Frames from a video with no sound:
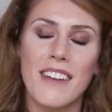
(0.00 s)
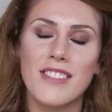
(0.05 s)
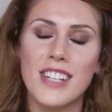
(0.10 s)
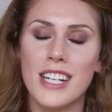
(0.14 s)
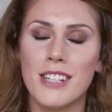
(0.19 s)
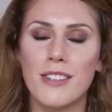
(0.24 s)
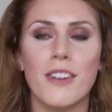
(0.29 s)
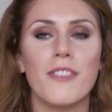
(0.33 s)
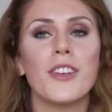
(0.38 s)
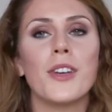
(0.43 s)
I've
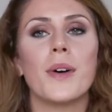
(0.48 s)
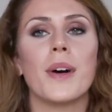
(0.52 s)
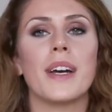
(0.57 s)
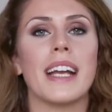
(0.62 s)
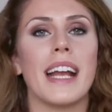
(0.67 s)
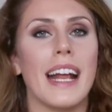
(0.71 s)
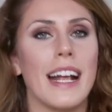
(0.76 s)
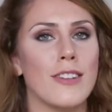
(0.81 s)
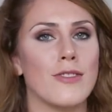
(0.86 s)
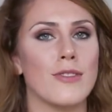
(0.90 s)
done a review
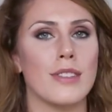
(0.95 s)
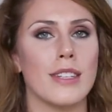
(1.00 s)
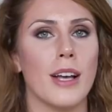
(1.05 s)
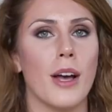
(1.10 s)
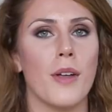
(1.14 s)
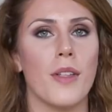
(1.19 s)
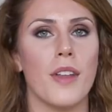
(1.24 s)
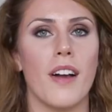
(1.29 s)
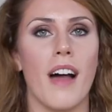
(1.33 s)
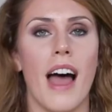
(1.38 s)
on it ages
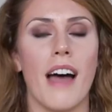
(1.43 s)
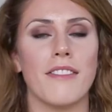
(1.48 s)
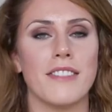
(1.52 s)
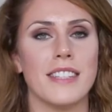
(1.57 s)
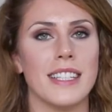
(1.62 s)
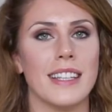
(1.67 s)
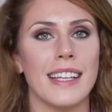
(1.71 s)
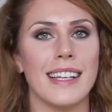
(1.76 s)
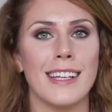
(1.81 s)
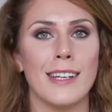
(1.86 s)
ago that I'll
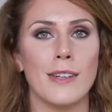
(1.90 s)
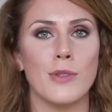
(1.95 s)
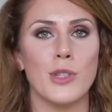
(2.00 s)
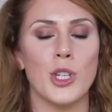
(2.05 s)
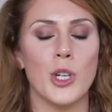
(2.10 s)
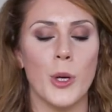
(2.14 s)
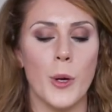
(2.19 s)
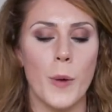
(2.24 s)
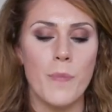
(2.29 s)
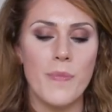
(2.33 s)
have to link you
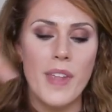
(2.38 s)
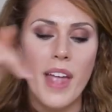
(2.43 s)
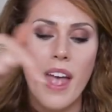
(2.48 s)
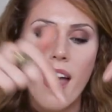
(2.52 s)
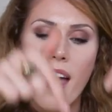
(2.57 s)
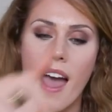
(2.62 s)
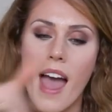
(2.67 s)
to.